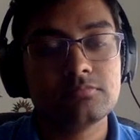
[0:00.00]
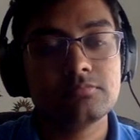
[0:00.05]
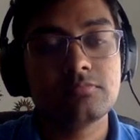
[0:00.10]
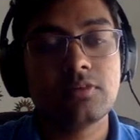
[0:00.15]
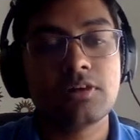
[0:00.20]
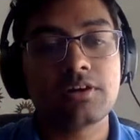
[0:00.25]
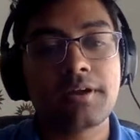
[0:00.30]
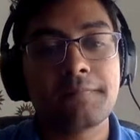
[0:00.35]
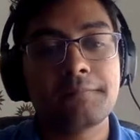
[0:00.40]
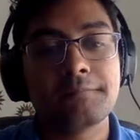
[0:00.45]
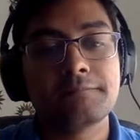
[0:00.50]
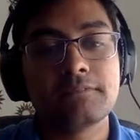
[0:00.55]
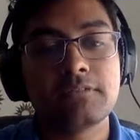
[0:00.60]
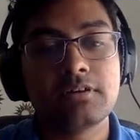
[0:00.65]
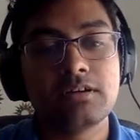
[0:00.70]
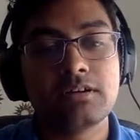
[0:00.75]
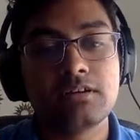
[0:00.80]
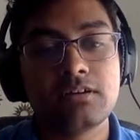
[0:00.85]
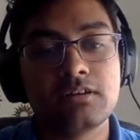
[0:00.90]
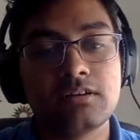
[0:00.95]
Okay,
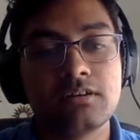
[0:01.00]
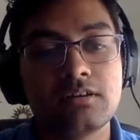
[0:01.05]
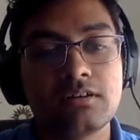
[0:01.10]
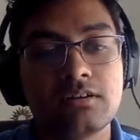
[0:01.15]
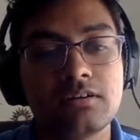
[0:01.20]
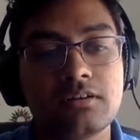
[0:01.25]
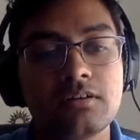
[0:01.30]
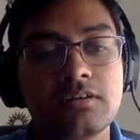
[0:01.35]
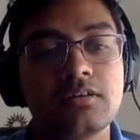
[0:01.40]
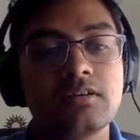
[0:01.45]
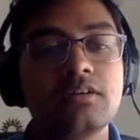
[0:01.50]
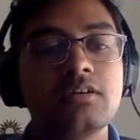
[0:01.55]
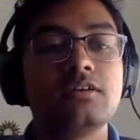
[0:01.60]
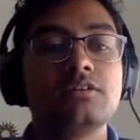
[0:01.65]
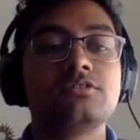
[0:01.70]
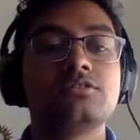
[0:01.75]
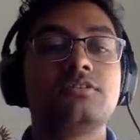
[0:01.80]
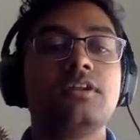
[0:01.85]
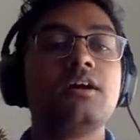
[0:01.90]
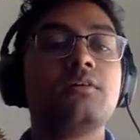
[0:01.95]

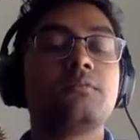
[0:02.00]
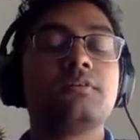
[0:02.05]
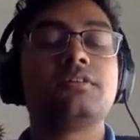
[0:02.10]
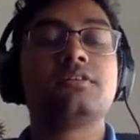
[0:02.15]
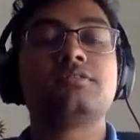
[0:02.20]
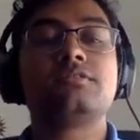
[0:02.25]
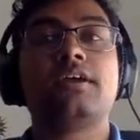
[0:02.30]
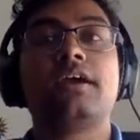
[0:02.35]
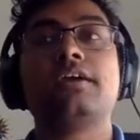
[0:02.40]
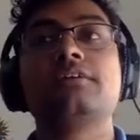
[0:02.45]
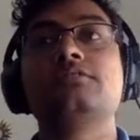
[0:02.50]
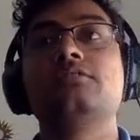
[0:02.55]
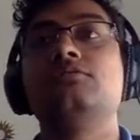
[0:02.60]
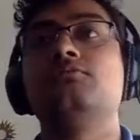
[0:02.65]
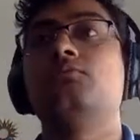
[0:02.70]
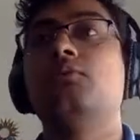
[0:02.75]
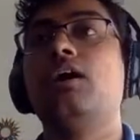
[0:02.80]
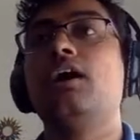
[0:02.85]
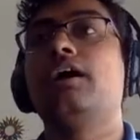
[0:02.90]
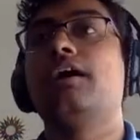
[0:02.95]
so now with this X and
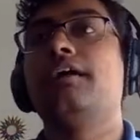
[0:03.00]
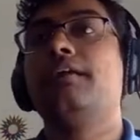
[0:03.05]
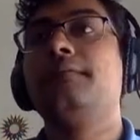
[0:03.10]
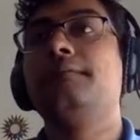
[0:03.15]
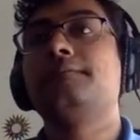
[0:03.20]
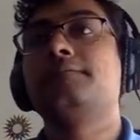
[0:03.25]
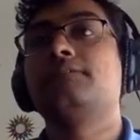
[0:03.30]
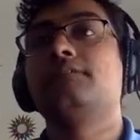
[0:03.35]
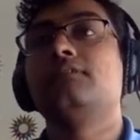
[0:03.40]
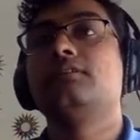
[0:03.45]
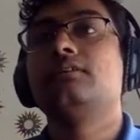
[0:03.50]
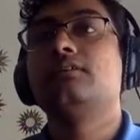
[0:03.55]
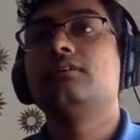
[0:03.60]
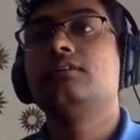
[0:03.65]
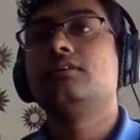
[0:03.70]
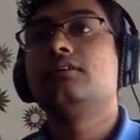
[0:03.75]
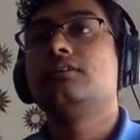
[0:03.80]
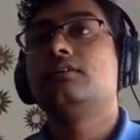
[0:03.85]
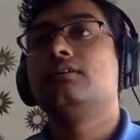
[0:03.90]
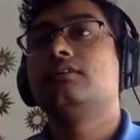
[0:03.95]
Y,
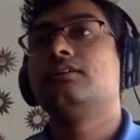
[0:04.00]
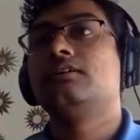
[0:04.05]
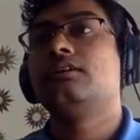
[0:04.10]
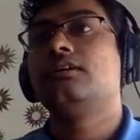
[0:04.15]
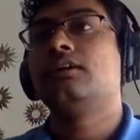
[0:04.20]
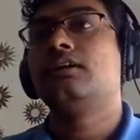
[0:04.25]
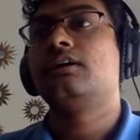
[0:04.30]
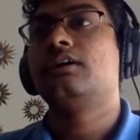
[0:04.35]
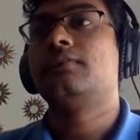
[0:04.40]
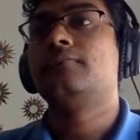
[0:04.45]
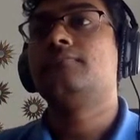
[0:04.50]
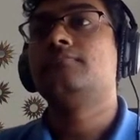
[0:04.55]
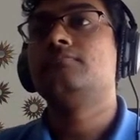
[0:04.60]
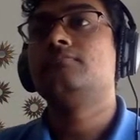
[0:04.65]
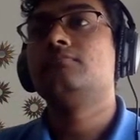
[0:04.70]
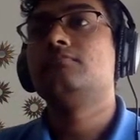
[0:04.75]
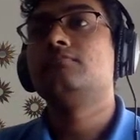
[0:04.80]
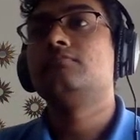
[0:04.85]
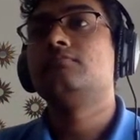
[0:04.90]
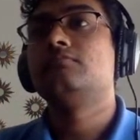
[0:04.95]
now
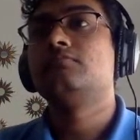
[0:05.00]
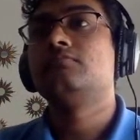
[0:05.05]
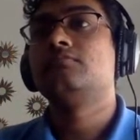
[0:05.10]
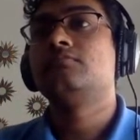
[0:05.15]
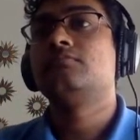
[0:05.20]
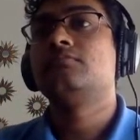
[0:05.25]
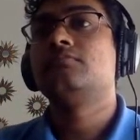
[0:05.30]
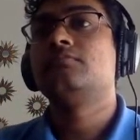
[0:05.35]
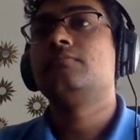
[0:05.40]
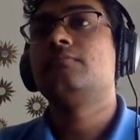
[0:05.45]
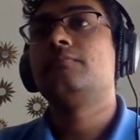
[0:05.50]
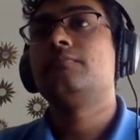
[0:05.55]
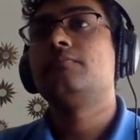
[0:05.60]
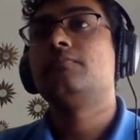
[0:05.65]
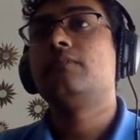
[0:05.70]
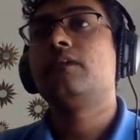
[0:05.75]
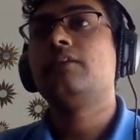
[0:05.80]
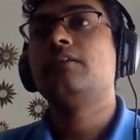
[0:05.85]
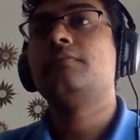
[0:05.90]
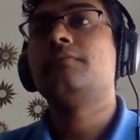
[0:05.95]

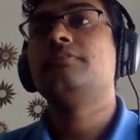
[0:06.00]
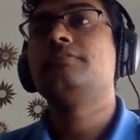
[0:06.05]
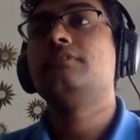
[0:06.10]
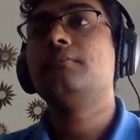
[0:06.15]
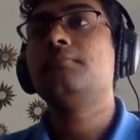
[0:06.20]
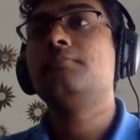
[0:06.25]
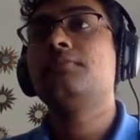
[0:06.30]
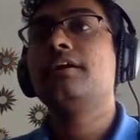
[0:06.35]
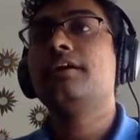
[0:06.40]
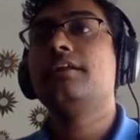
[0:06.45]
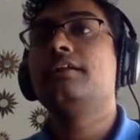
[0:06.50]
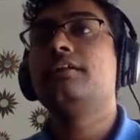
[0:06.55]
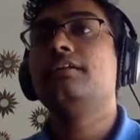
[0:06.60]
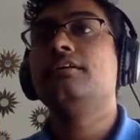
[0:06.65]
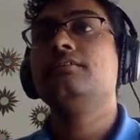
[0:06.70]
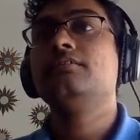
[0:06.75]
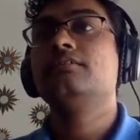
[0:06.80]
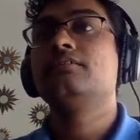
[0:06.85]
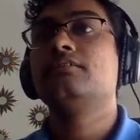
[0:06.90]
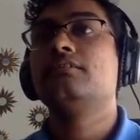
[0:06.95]
that we've separated
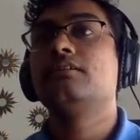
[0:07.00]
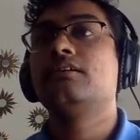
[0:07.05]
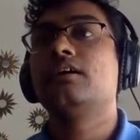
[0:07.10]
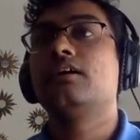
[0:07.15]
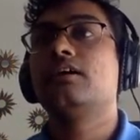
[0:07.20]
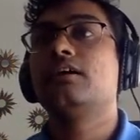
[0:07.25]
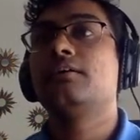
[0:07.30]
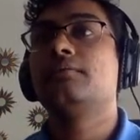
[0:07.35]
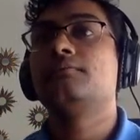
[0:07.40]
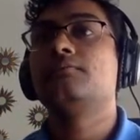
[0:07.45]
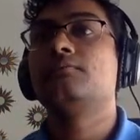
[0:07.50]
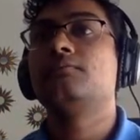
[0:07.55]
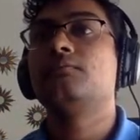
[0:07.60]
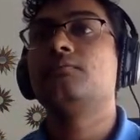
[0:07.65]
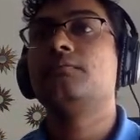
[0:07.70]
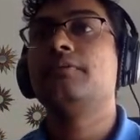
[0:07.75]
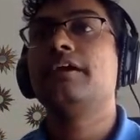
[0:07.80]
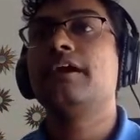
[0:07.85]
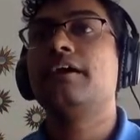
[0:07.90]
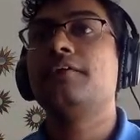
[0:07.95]
it,
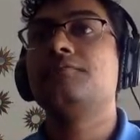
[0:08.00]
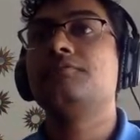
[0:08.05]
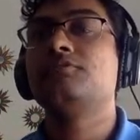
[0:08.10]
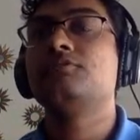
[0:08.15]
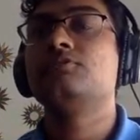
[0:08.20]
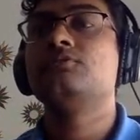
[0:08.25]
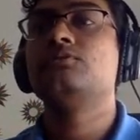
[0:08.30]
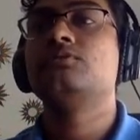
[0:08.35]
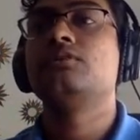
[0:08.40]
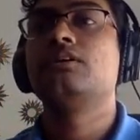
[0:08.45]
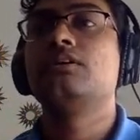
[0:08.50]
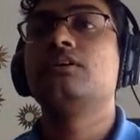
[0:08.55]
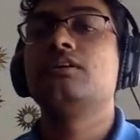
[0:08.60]
we have to